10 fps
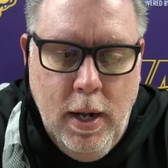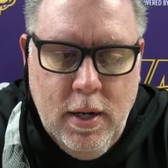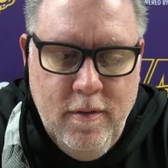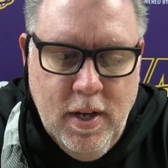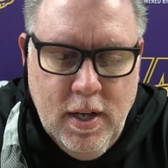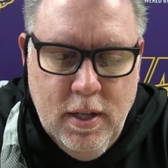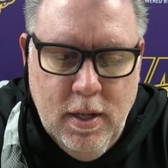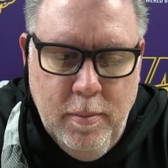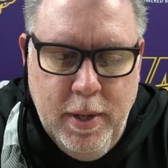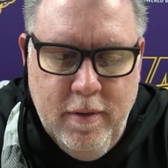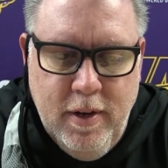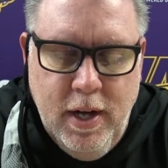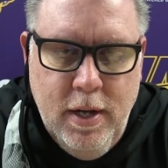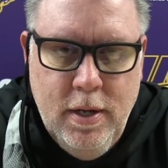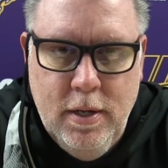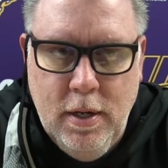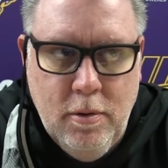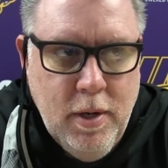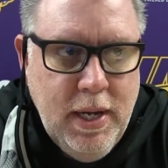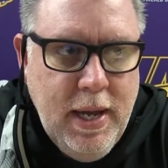And I'll give you a little bit of a,
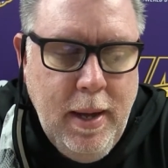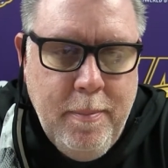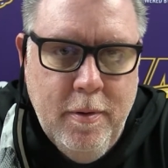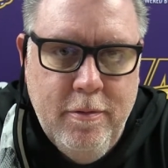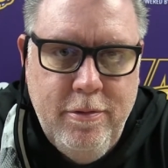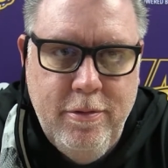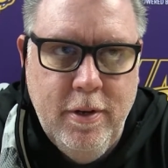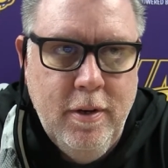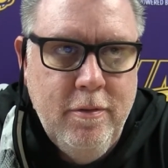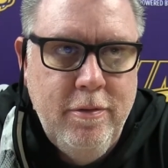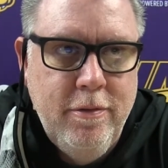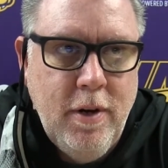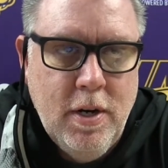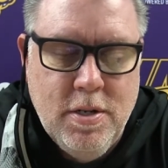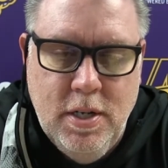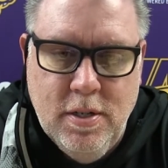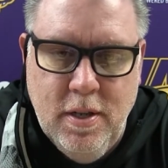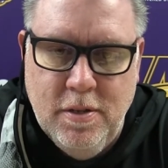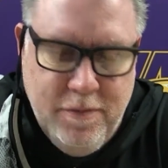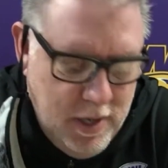a recap of, of our
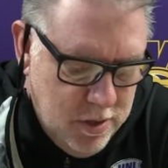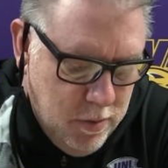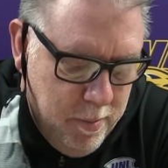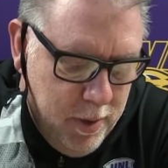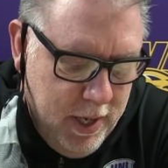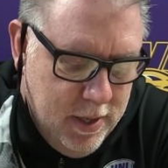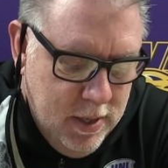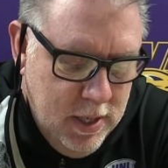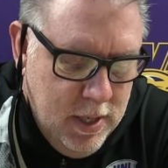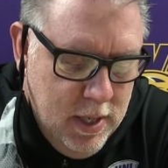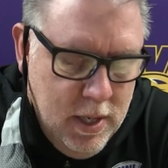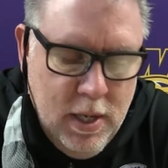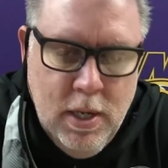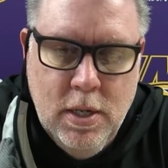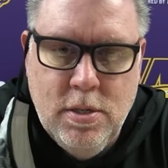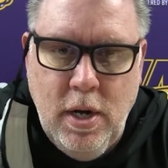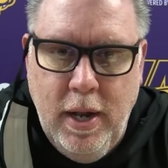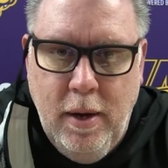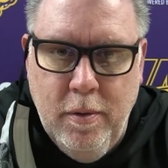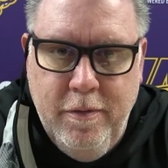season thus far. So we played,
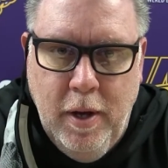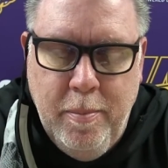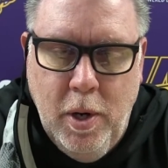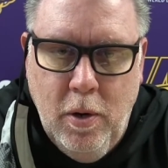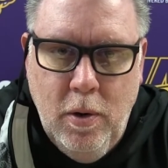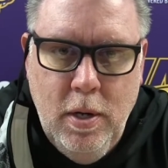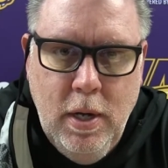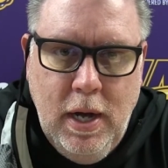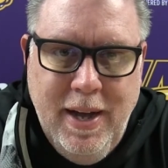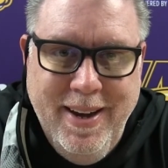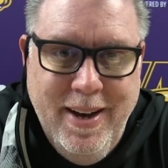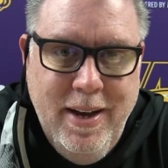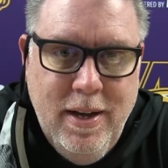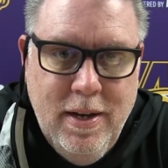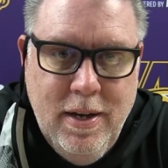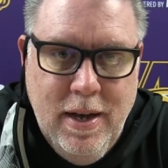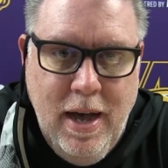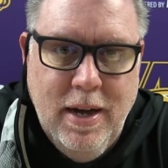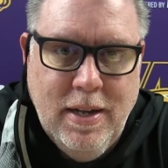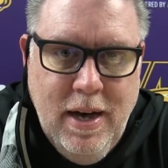started out with Valpo uh, in a
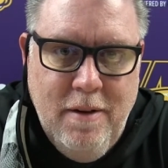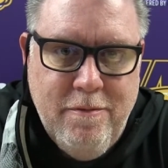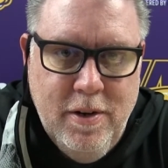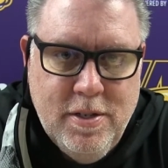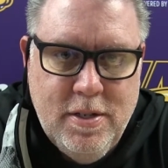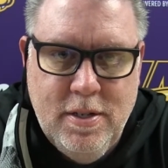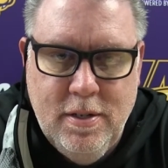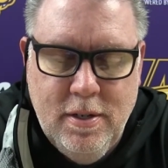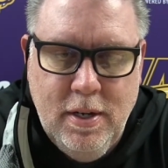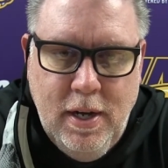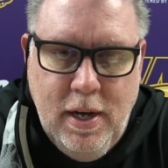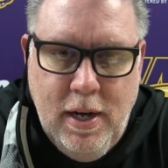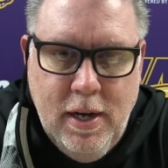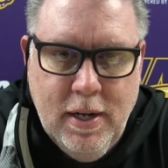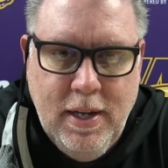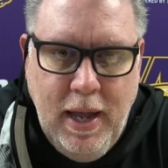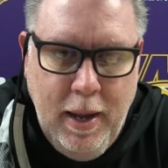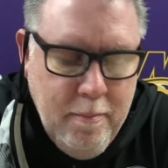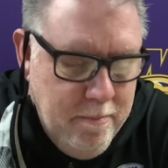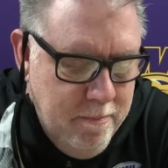non conference uh,
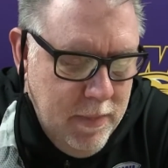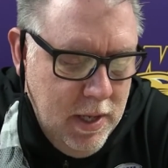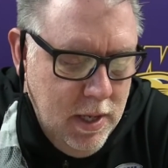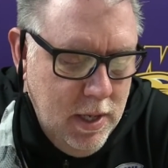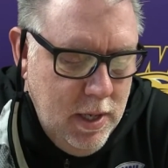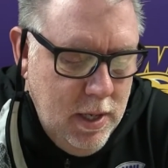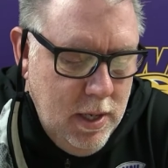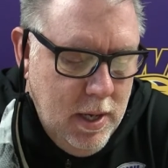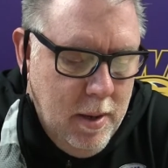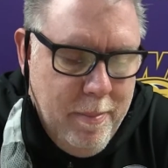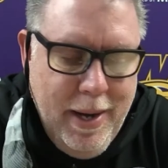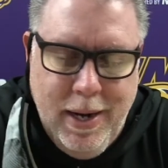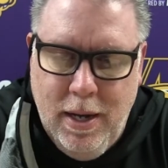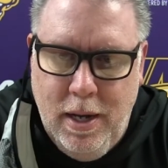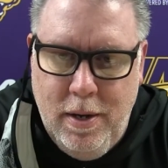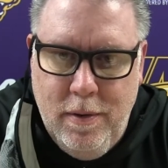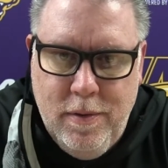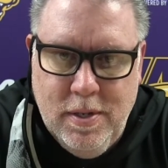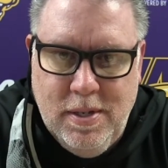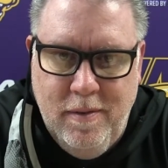game uh, back
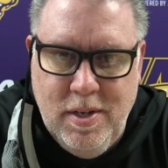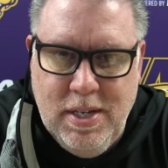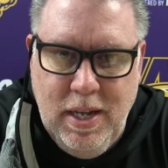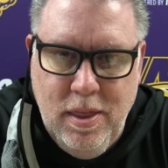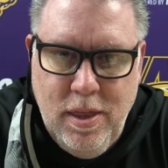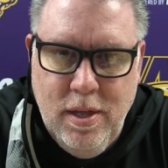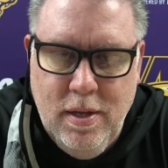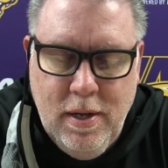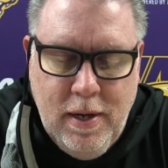on the 17th.